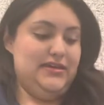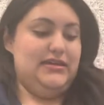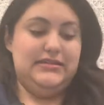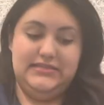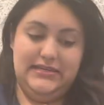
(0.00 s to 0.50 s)

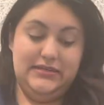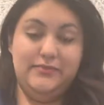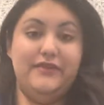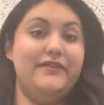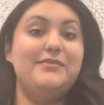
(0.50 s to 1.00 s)
It stays in
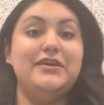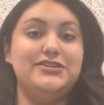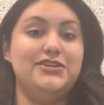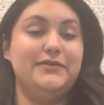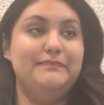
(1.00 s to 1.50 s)
B flat
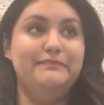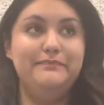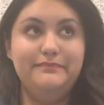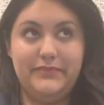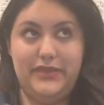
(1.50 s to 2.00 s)
major.
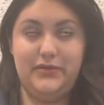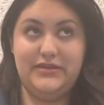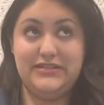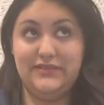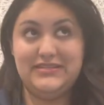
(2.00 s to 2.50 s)
The
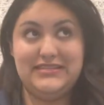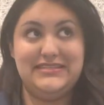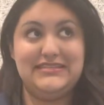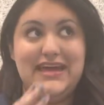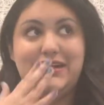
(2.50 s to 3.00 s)
only difference
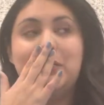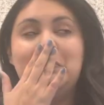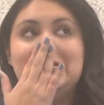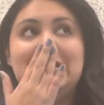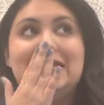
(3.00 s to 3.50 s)
is that
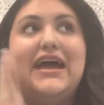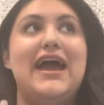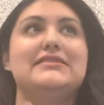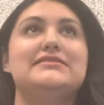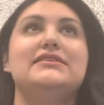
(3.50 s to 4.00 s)
Gomezanda
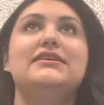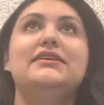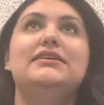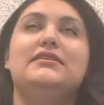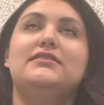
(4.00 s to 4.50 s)
adds
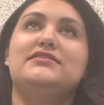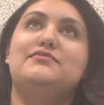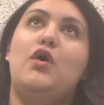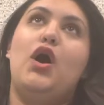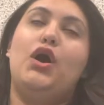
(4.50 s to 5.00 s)

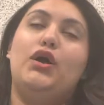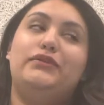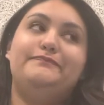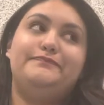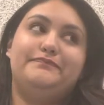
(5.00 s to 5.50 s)
small